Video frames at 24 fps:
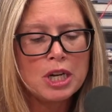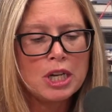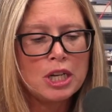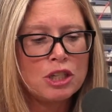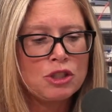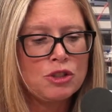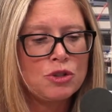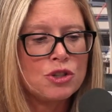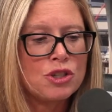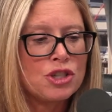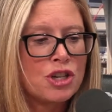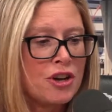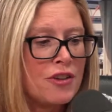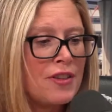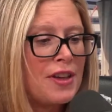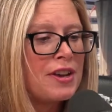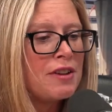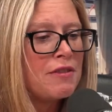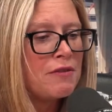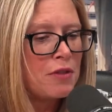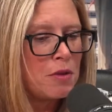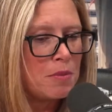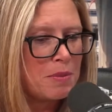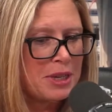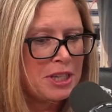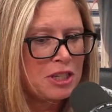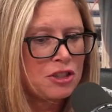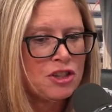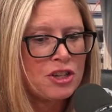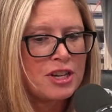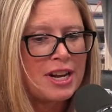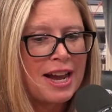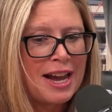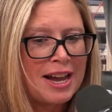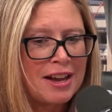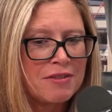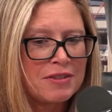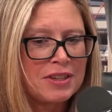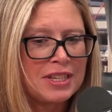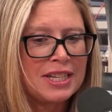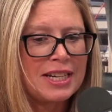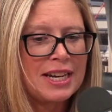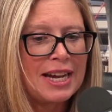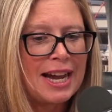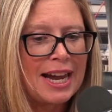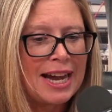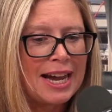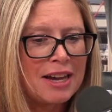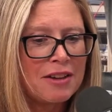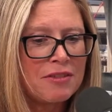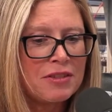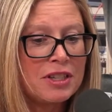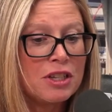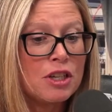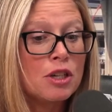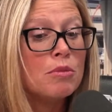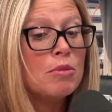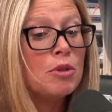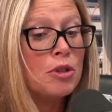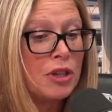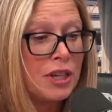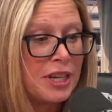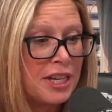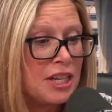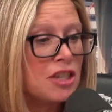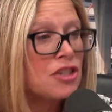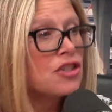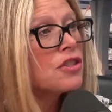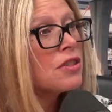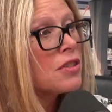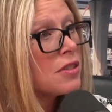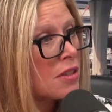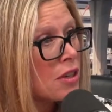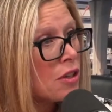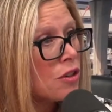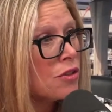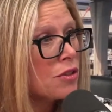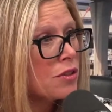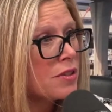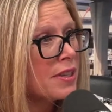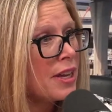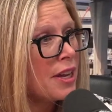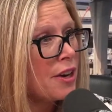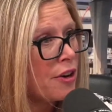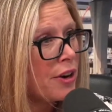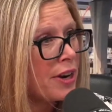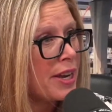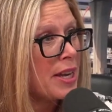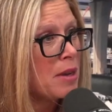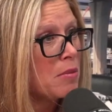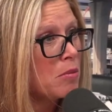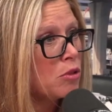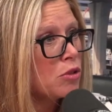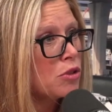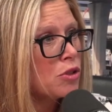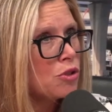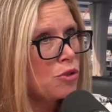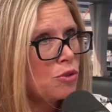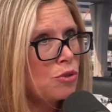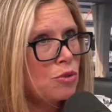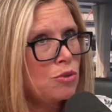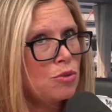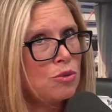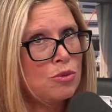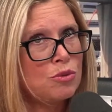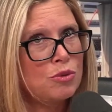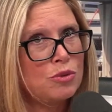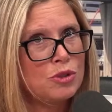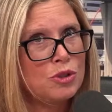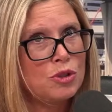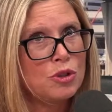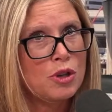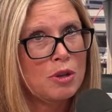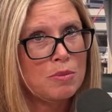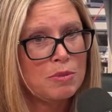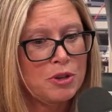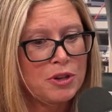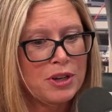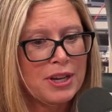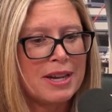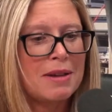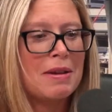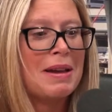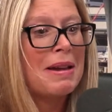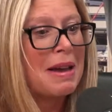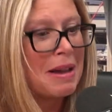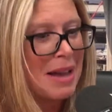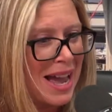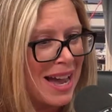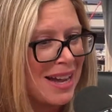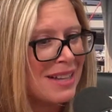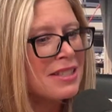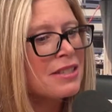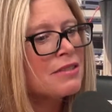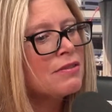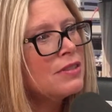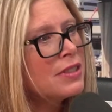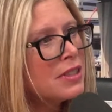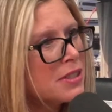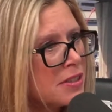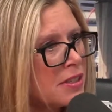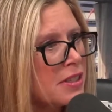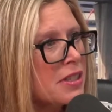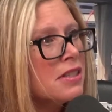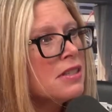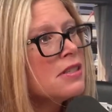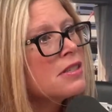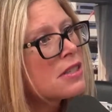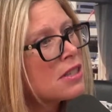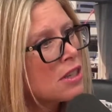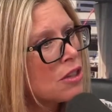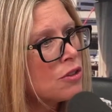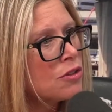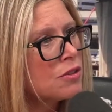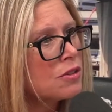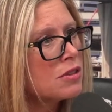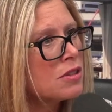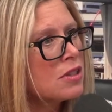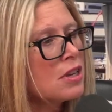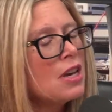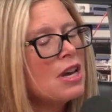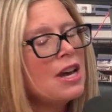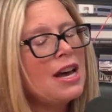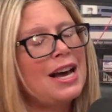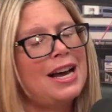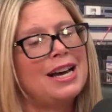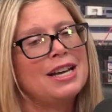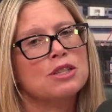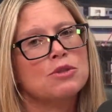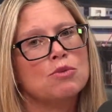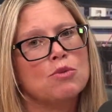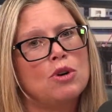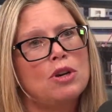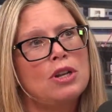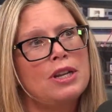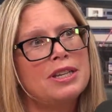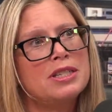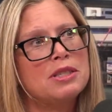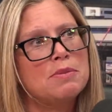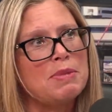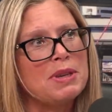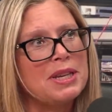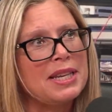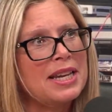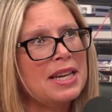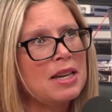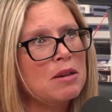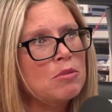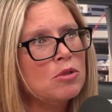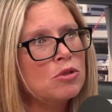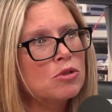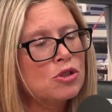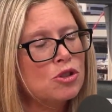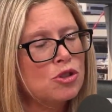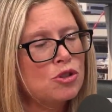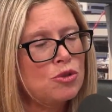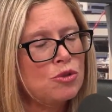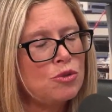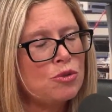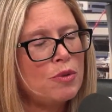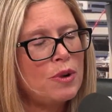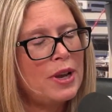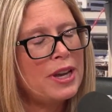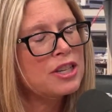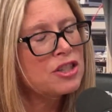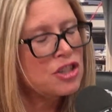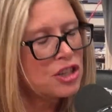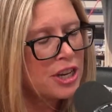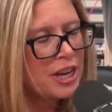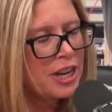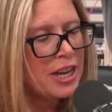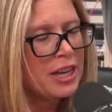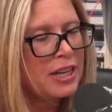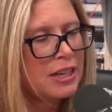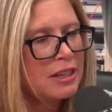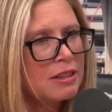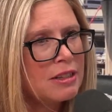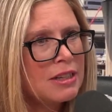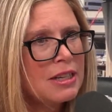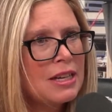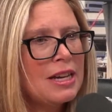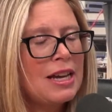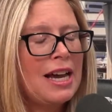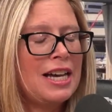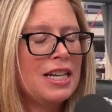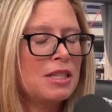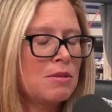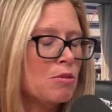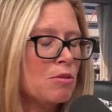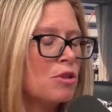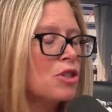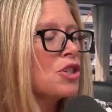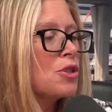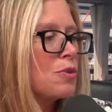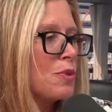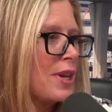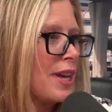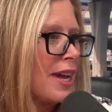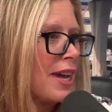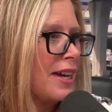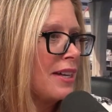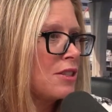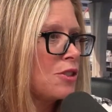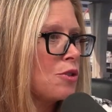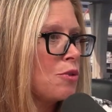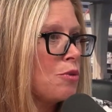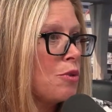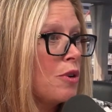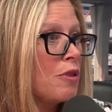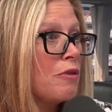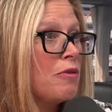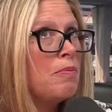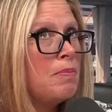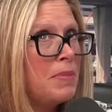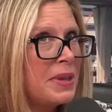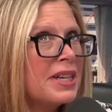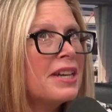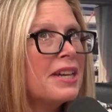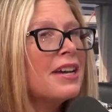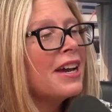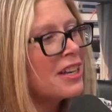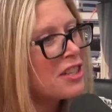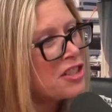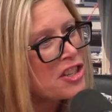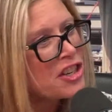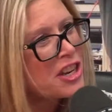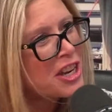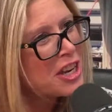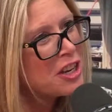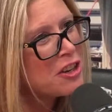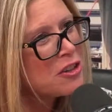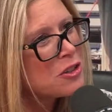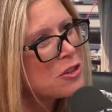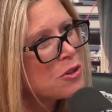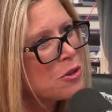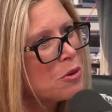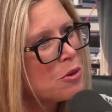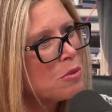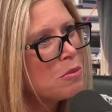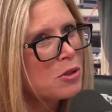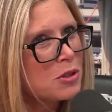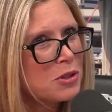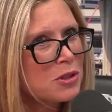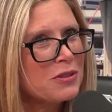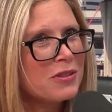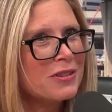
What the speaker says: share that information, having communication skills that are able to communicate, active listening skills, as well as being able to educate as much as we can. So we're big educators. So most